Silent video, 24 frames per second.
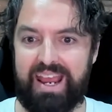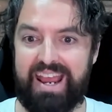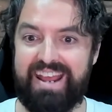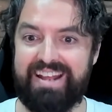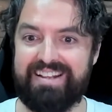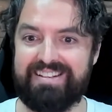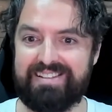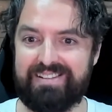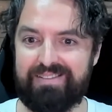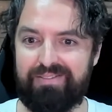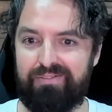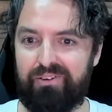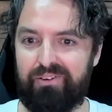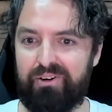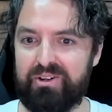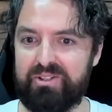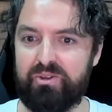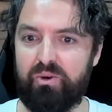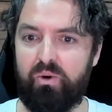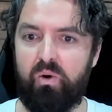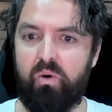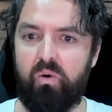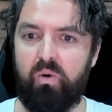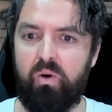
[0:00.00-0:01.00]
ends for
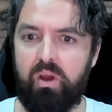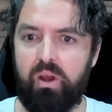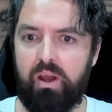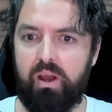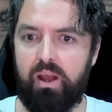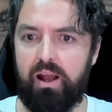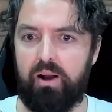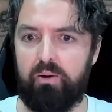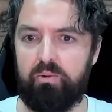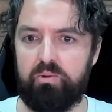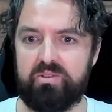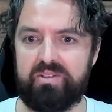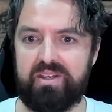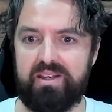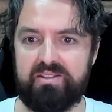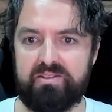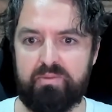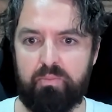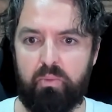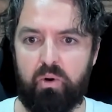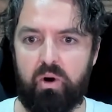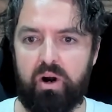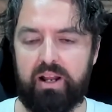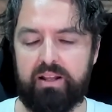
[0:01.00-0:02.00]
us all, we'll see
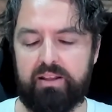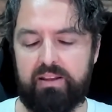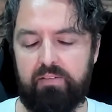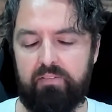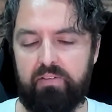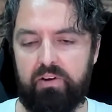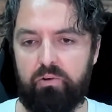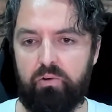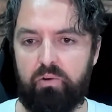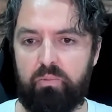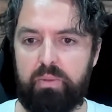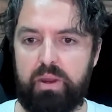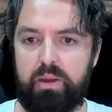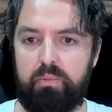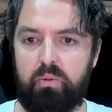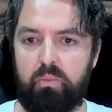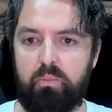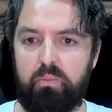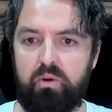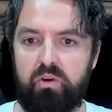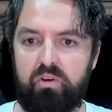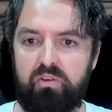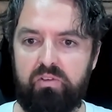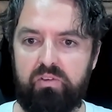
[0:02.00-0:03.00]
some more activity with
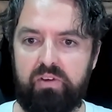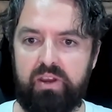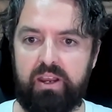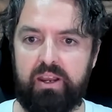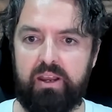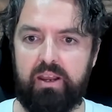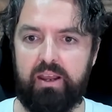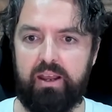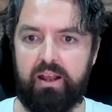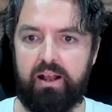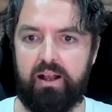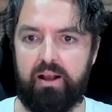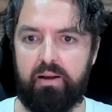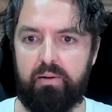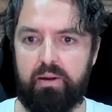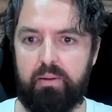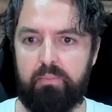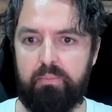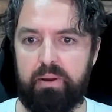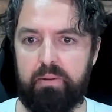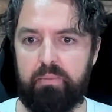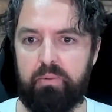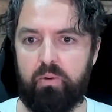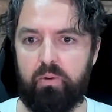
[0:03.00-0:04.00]
people moving
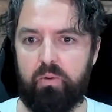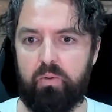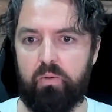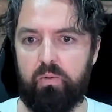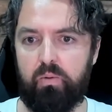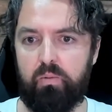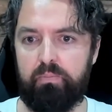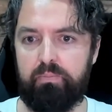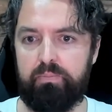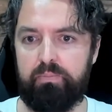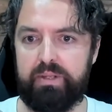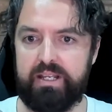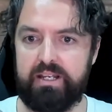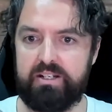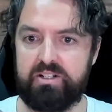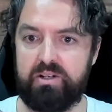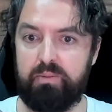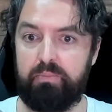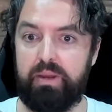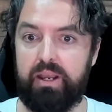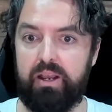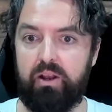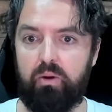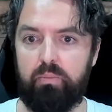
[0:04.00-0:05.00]
and people
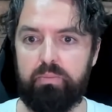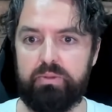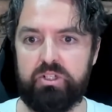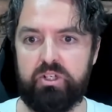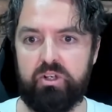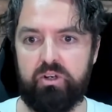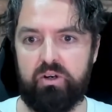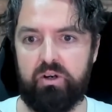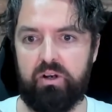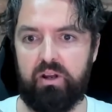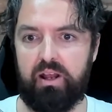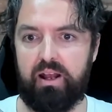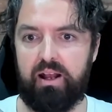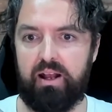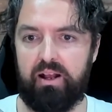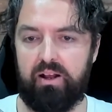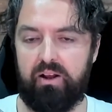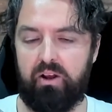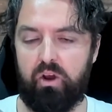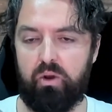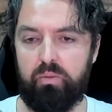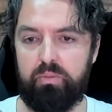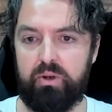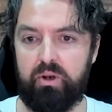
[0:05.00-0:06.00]
potentially being
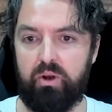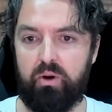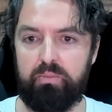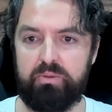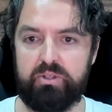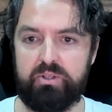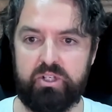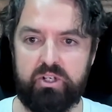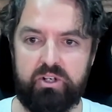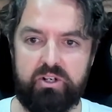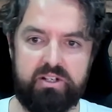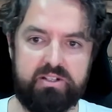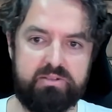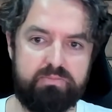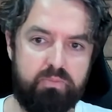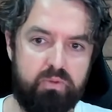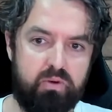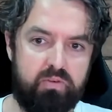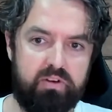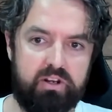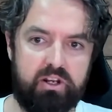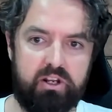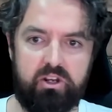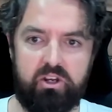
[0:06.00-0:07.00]
open to opportunities
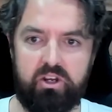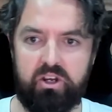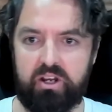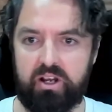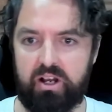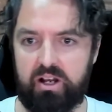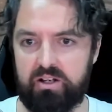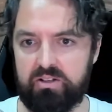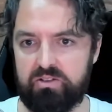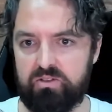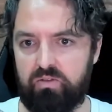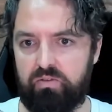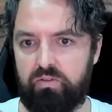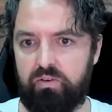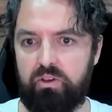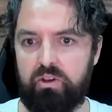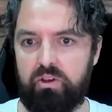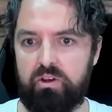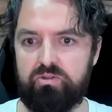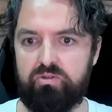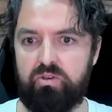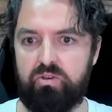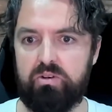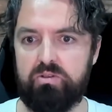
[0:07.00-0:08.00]
moving to Newcastle for
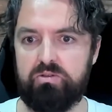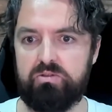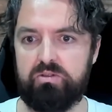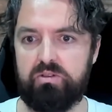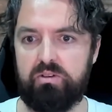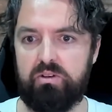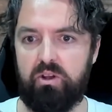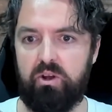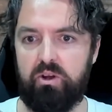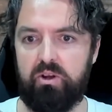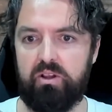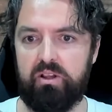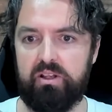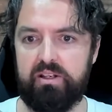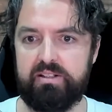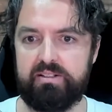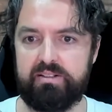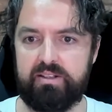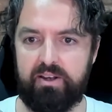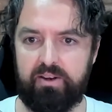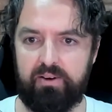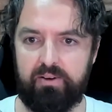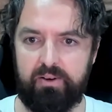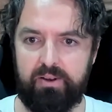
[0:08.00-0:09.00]
those roles locally.
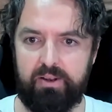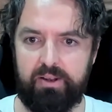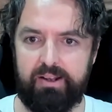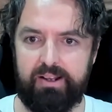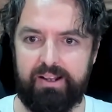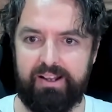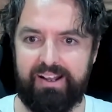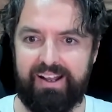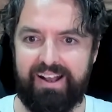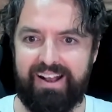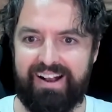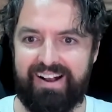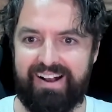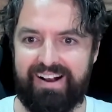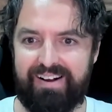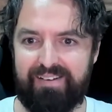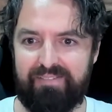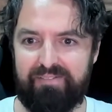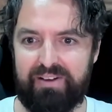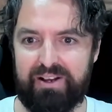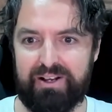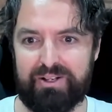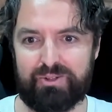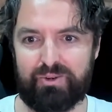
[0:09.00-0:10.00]
So
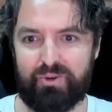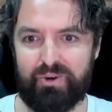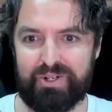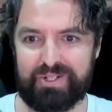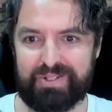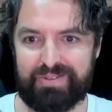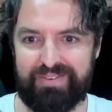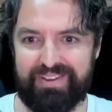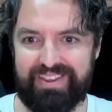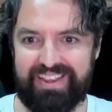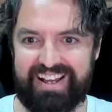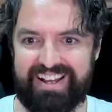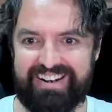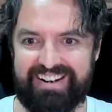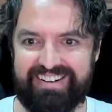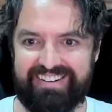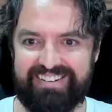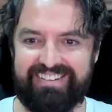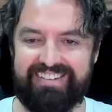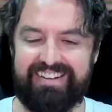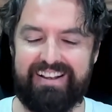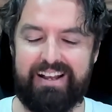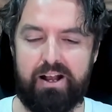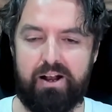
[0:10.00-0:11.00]
fingers crossed for that.
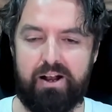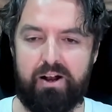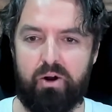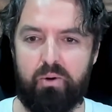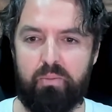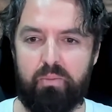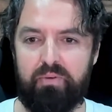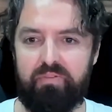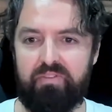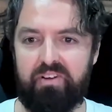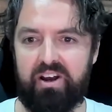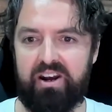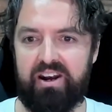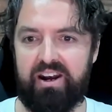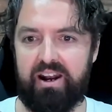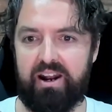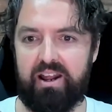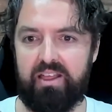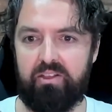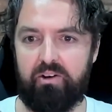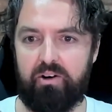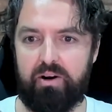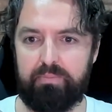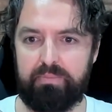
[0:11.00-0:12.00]
I'll provide
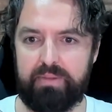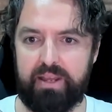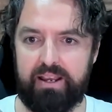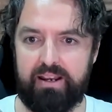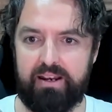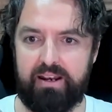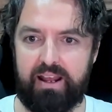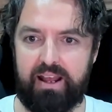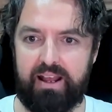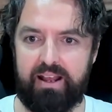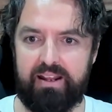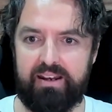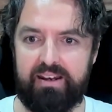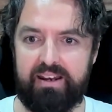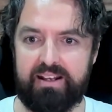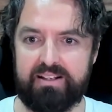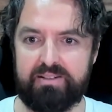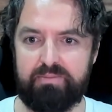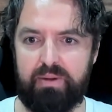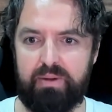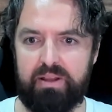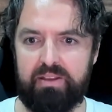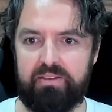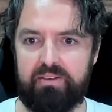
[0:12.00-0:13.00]
another update
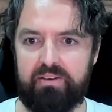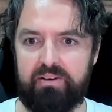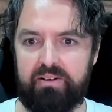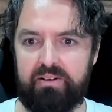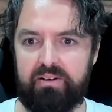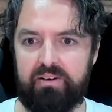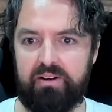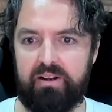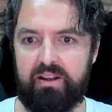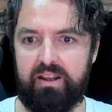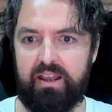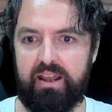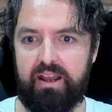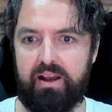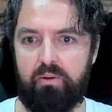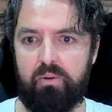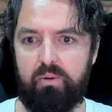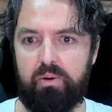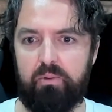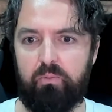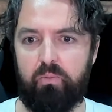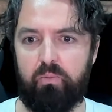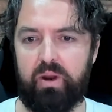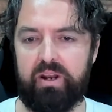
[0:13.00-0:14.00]
next month on how
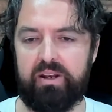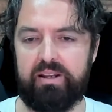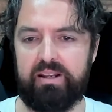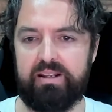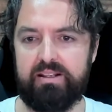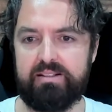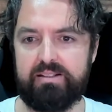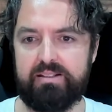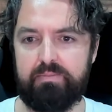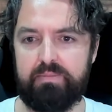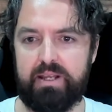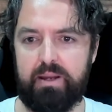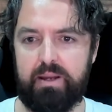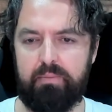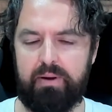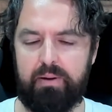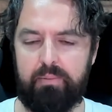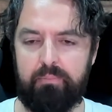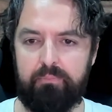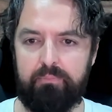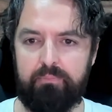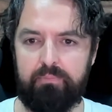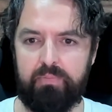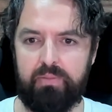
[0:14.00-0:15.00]
we went in
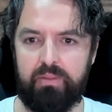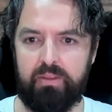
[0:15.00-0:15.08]
September.